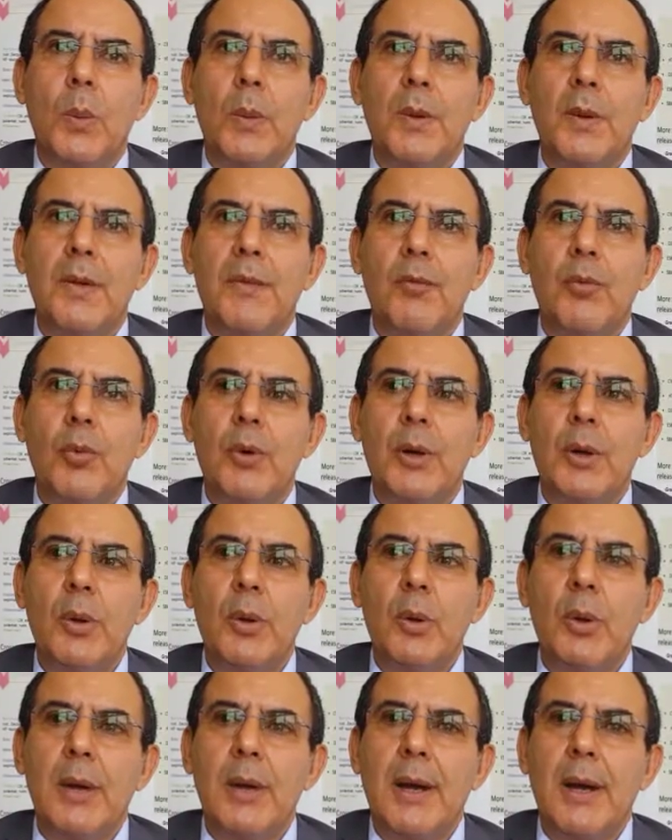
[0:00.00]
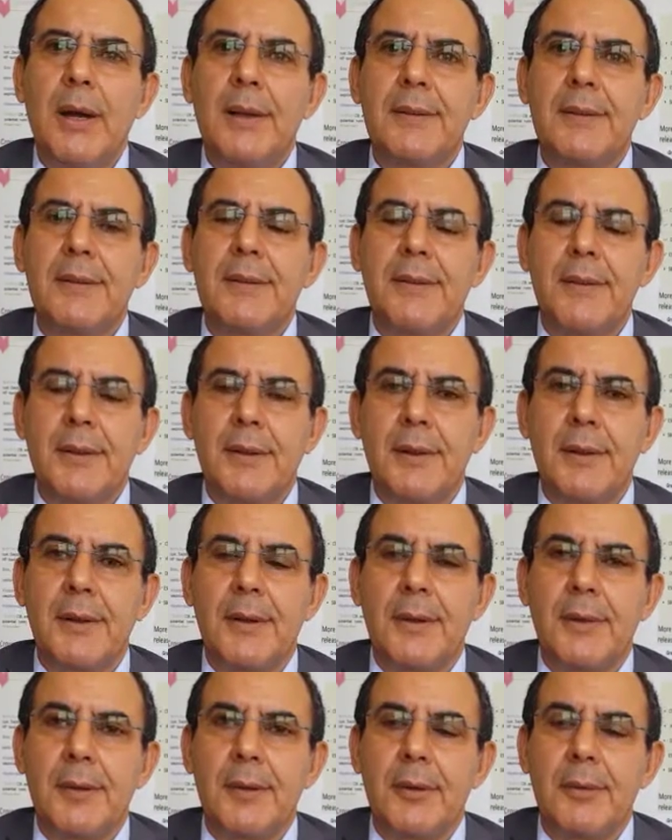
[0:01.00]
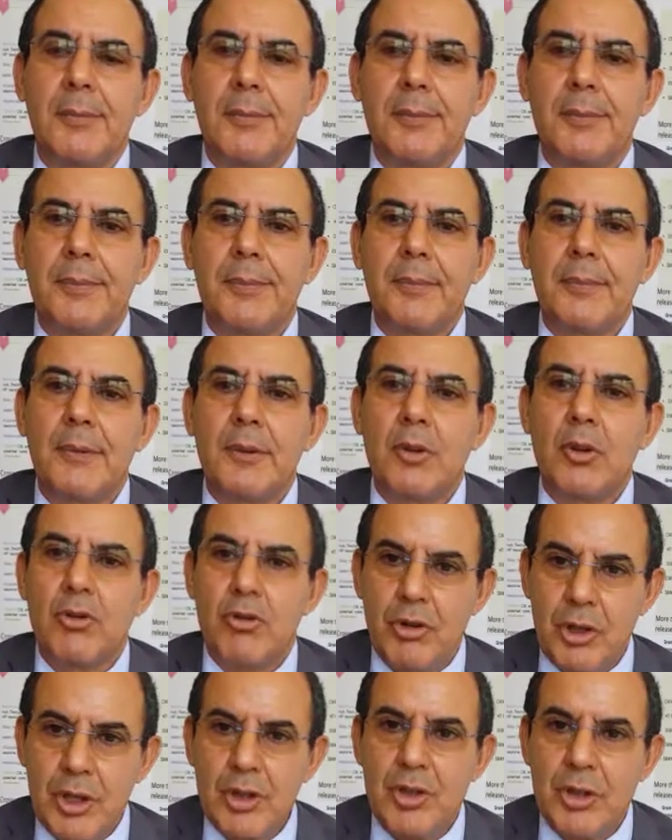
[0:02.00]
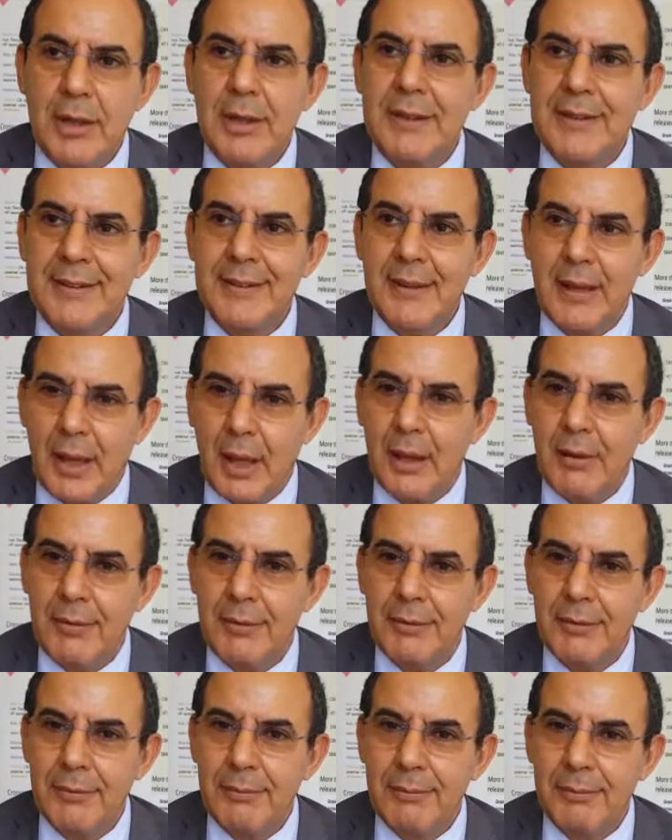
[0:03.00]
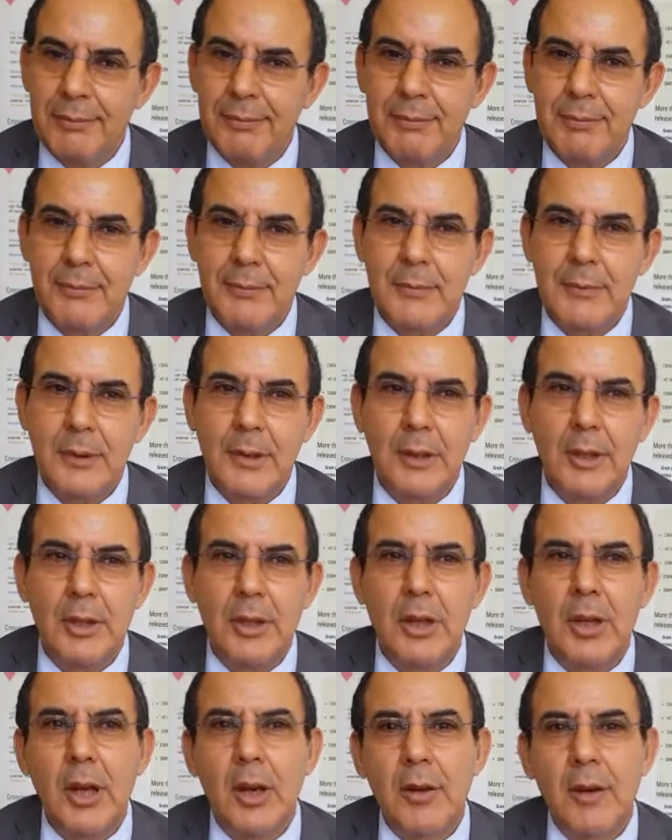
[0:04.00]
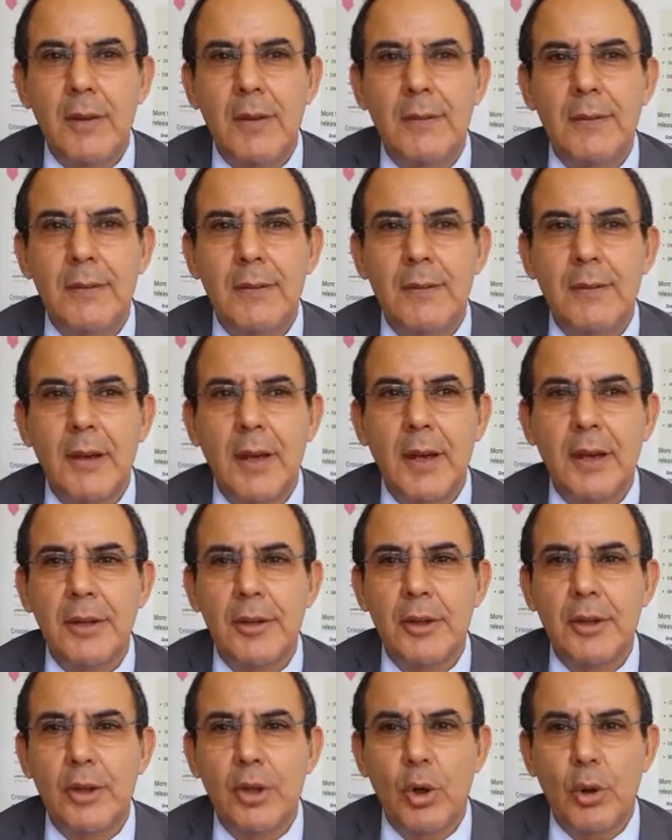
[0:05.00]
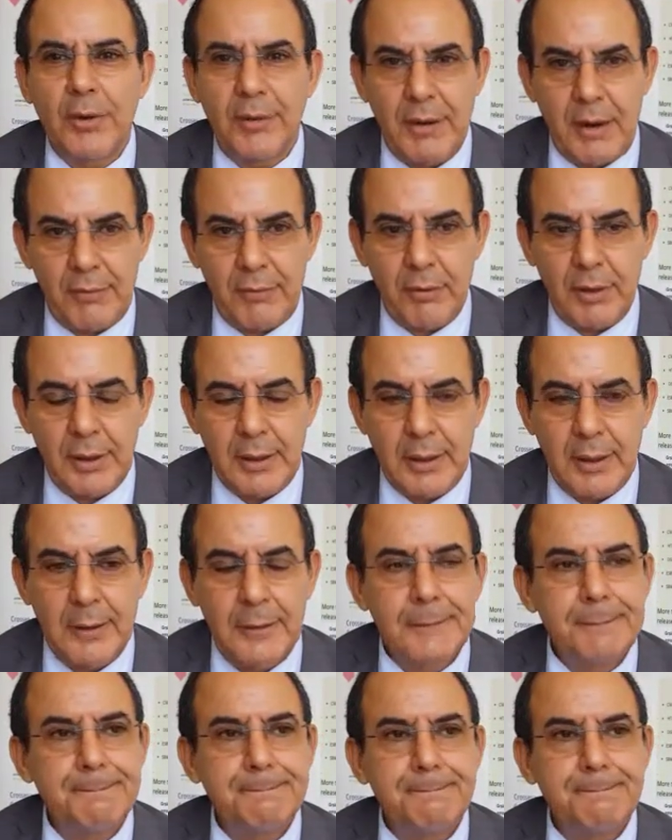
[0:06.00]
If we look at the region itself, the Near East and North Africa,